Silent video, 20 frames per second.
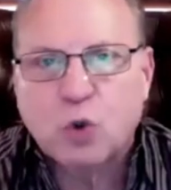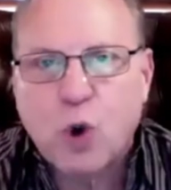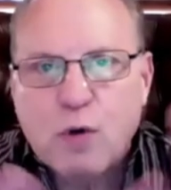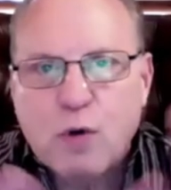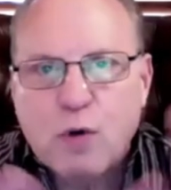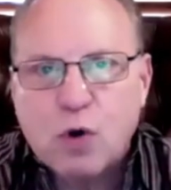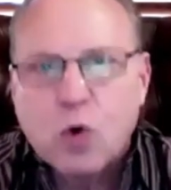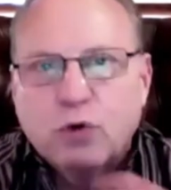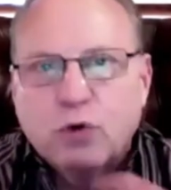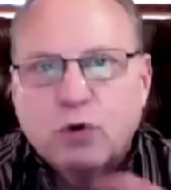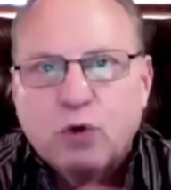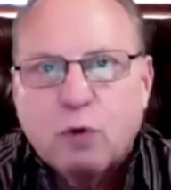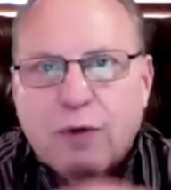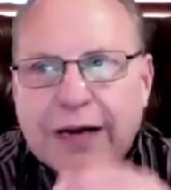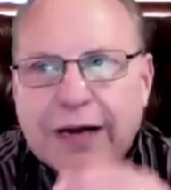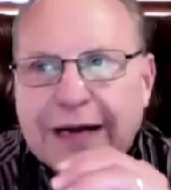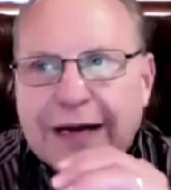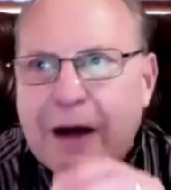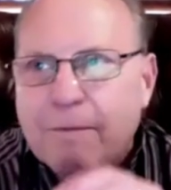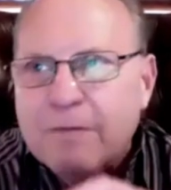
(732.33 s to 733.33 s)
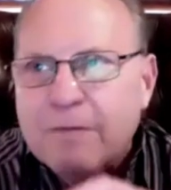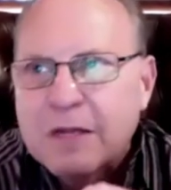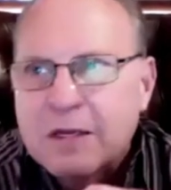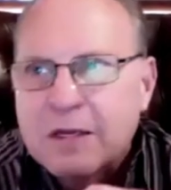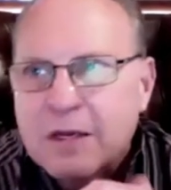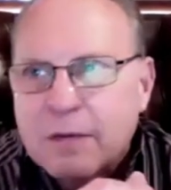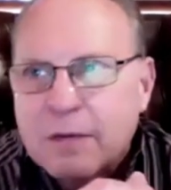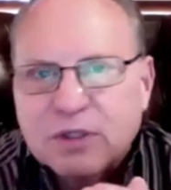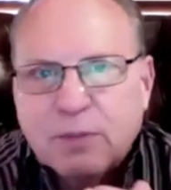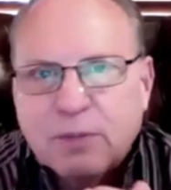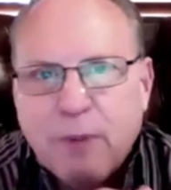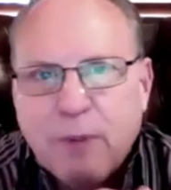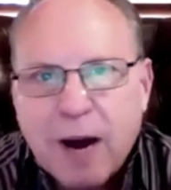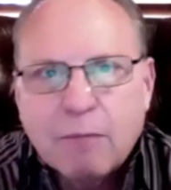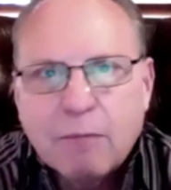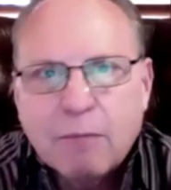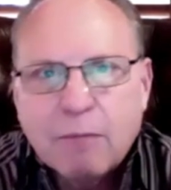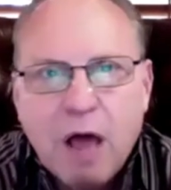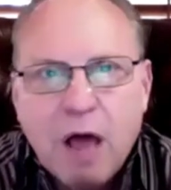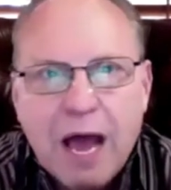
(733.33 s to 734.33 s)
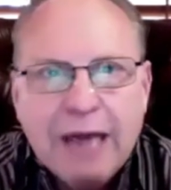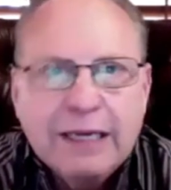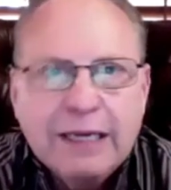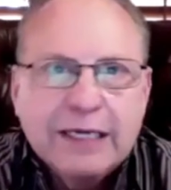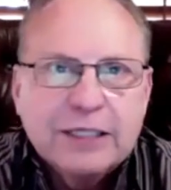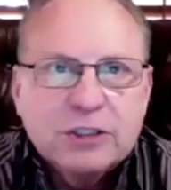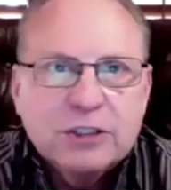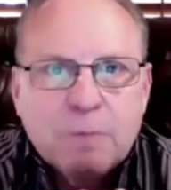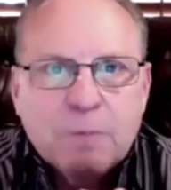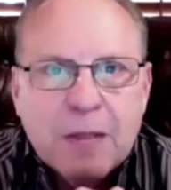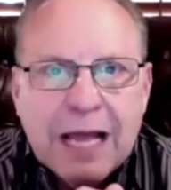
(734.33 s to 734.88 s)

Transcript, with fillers: go into it right now. But the bottom line is